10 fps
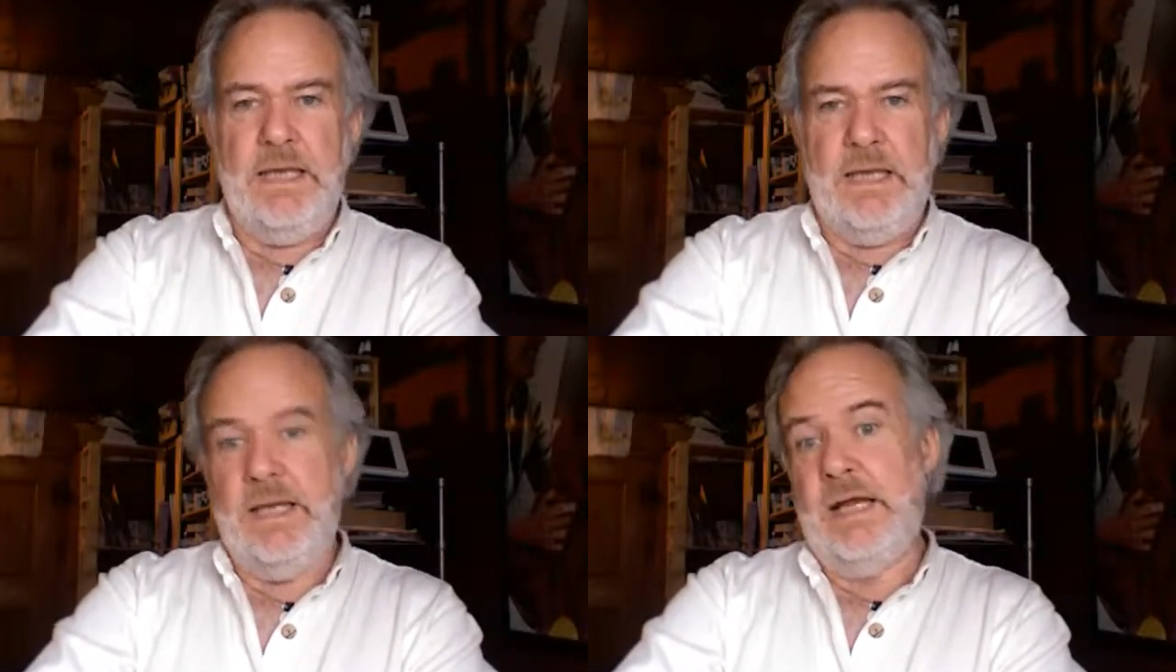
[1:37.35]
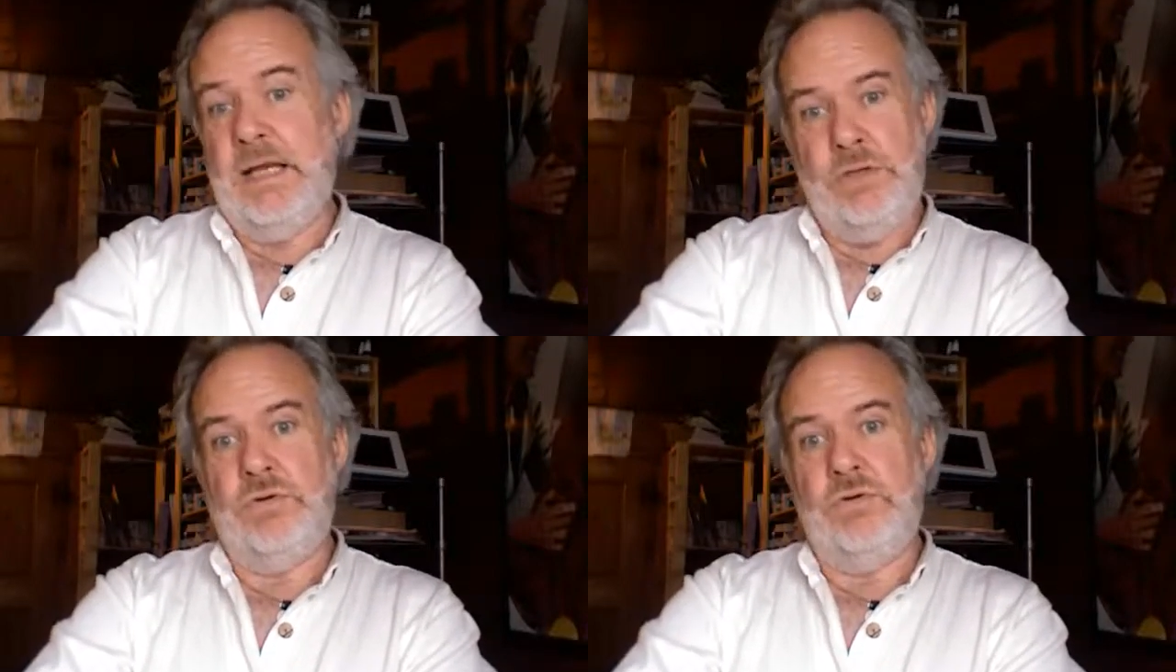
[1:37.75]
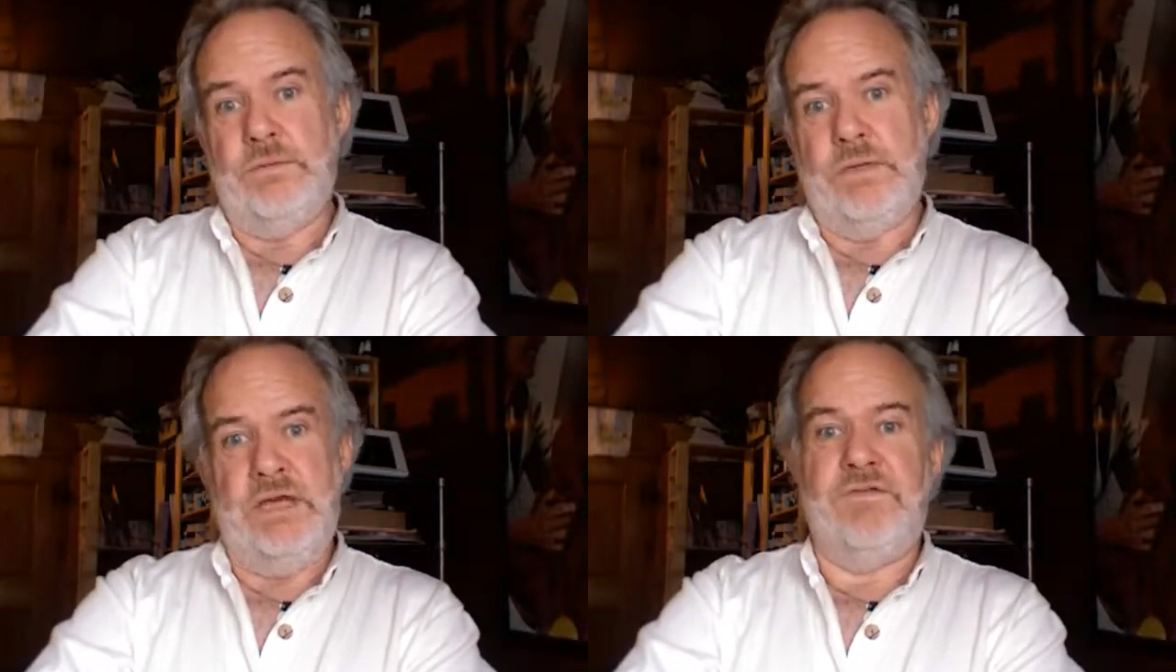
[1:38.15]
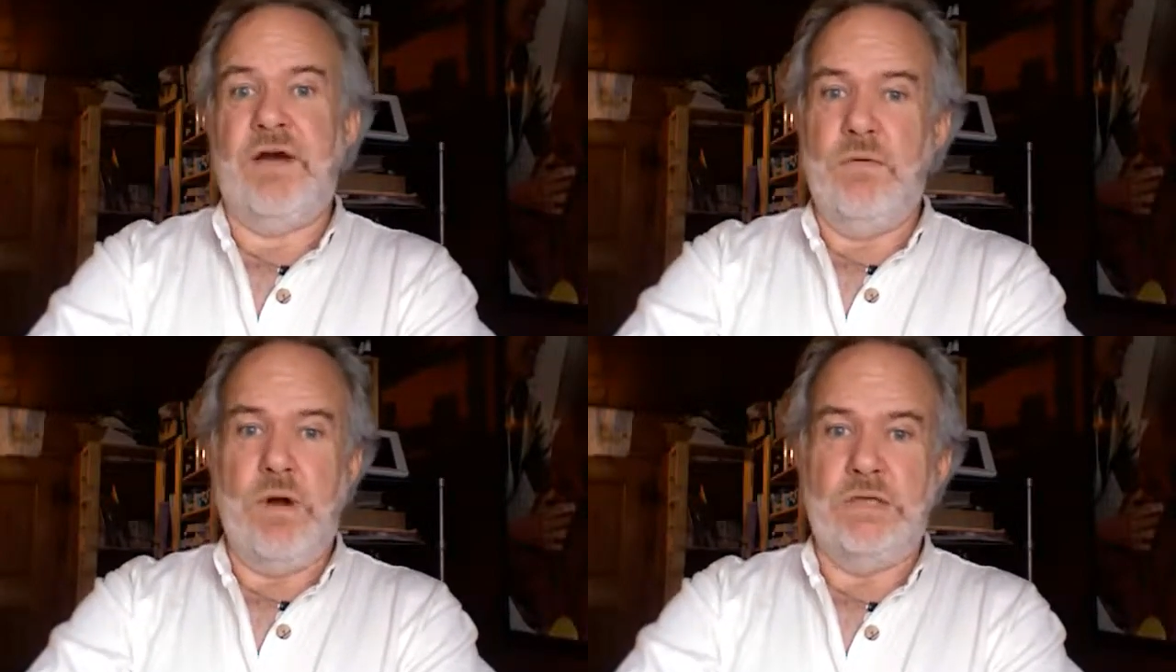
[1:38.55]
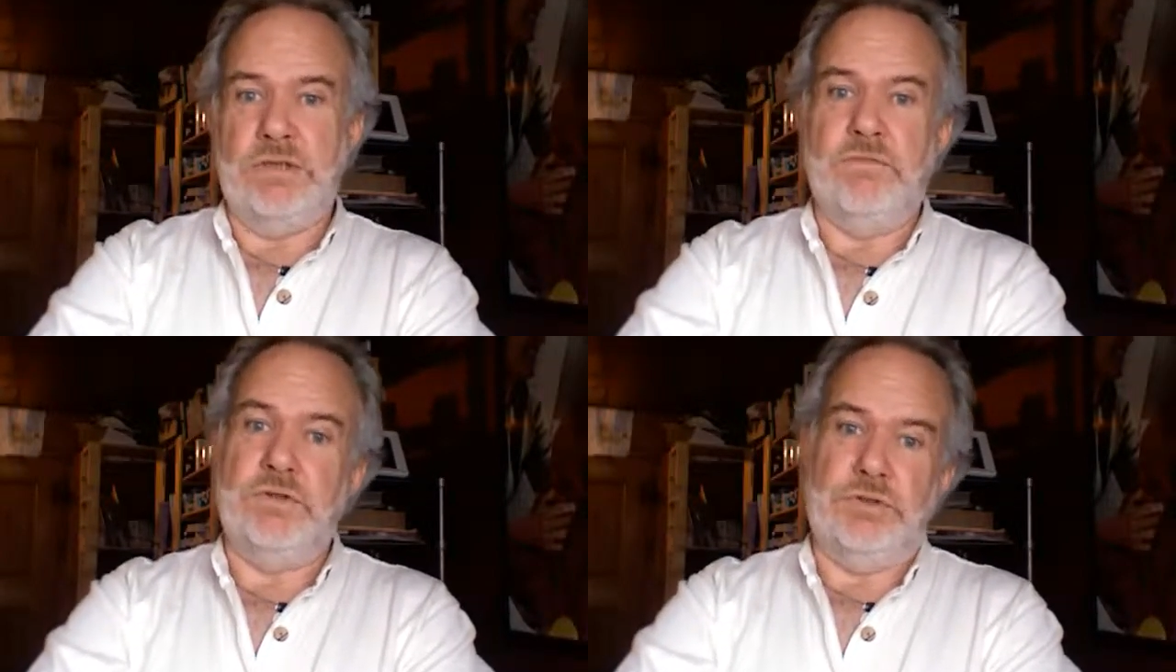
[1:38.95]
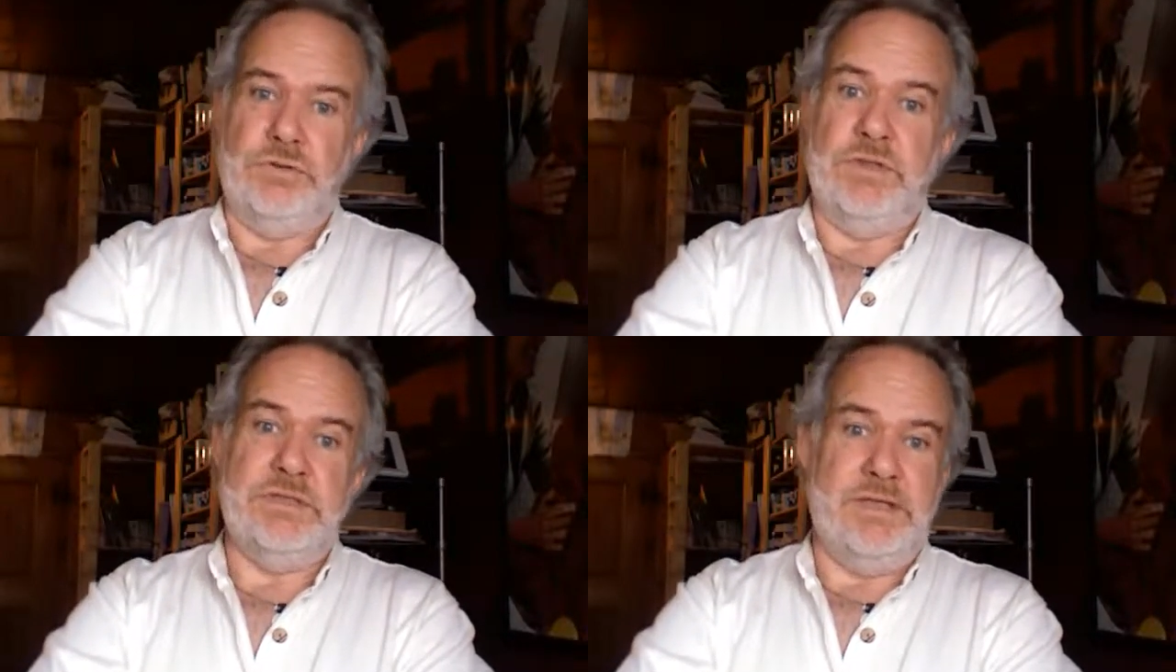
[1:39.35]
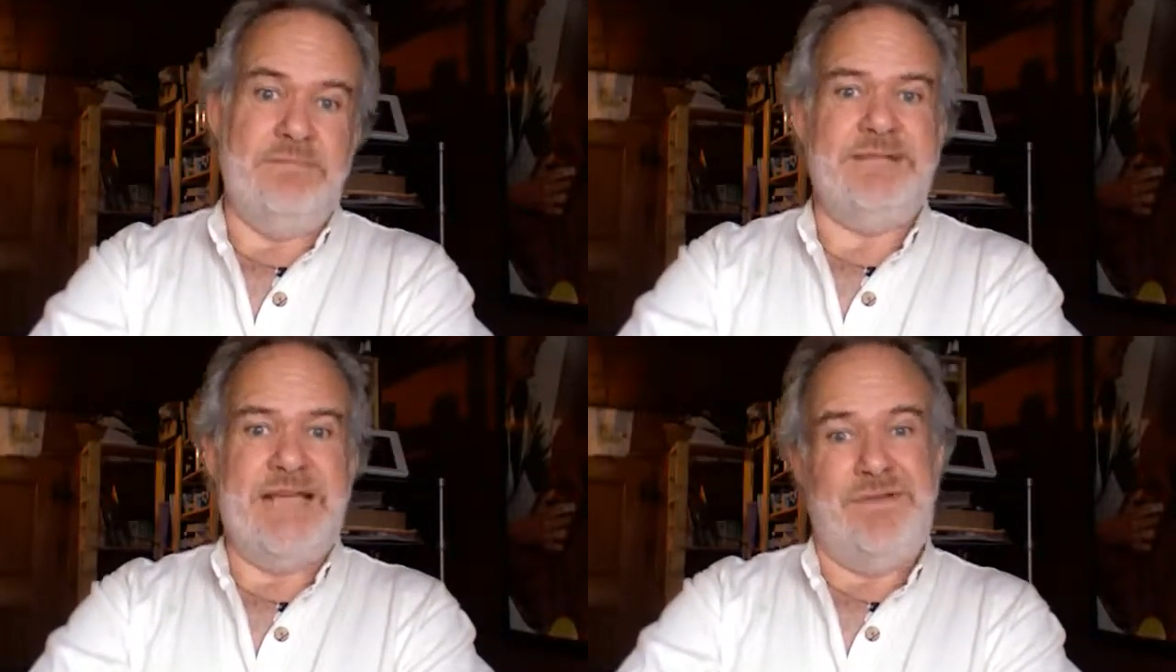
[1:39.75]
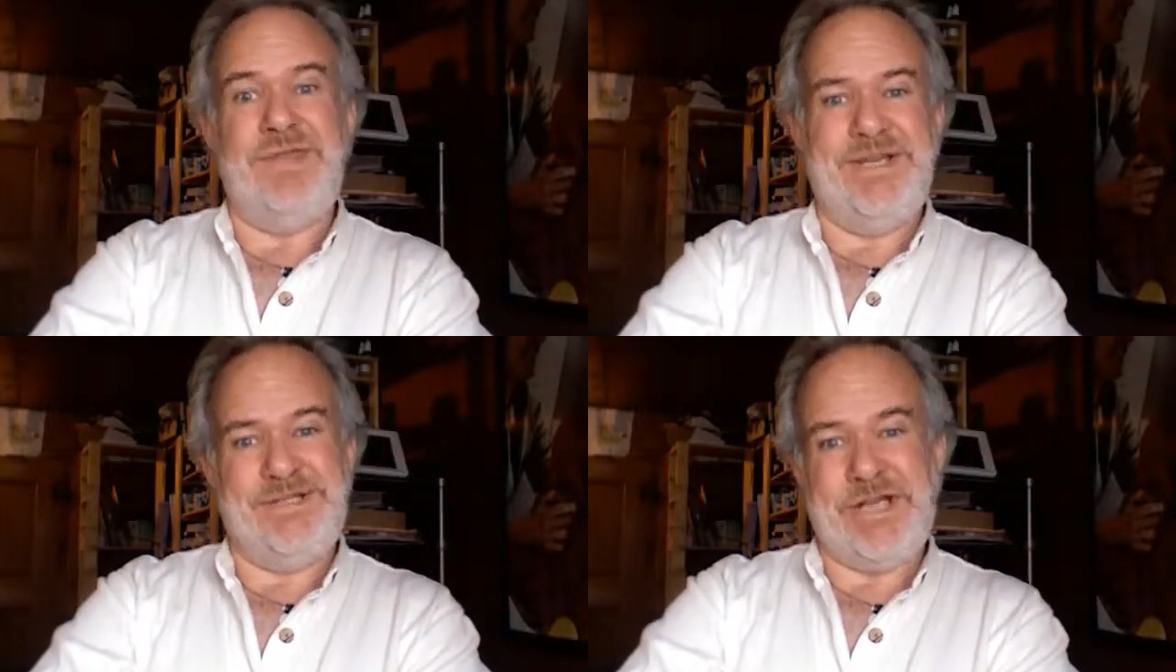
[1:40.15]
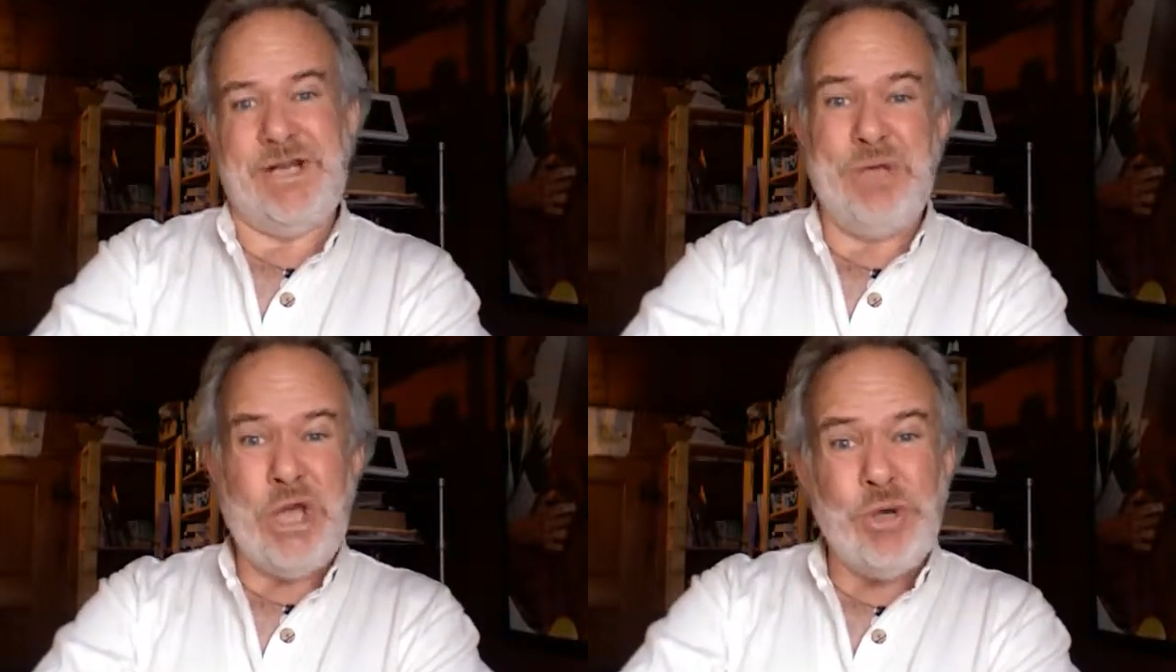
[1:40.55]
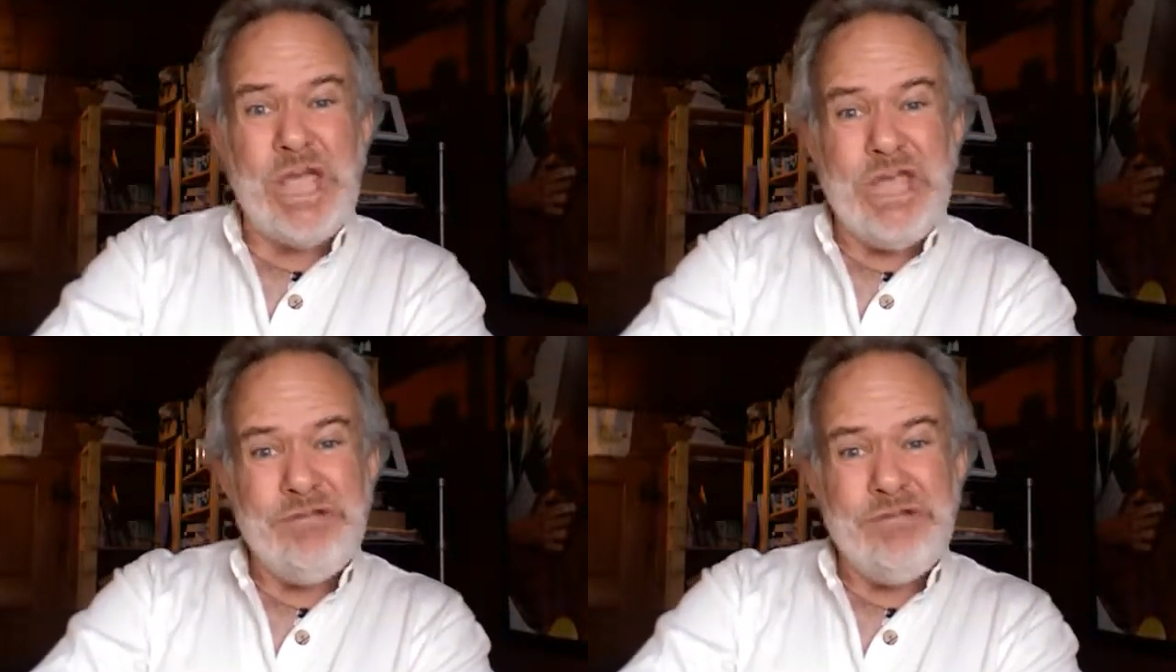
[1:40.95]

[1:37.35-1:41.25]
And I knew if I walked over to her and said, everything's going to be okay,